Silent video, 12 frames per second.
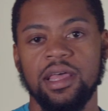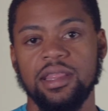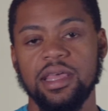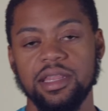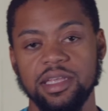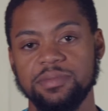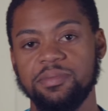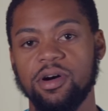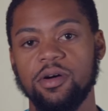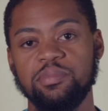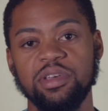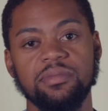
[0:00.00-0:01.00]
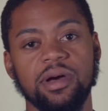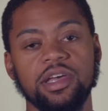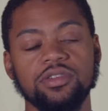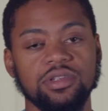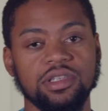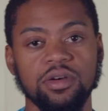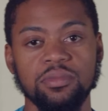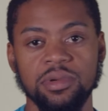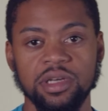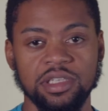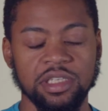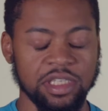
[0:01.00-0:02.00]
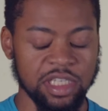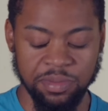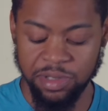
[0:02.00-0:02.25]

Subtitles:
that this ball piqued my interest so much is just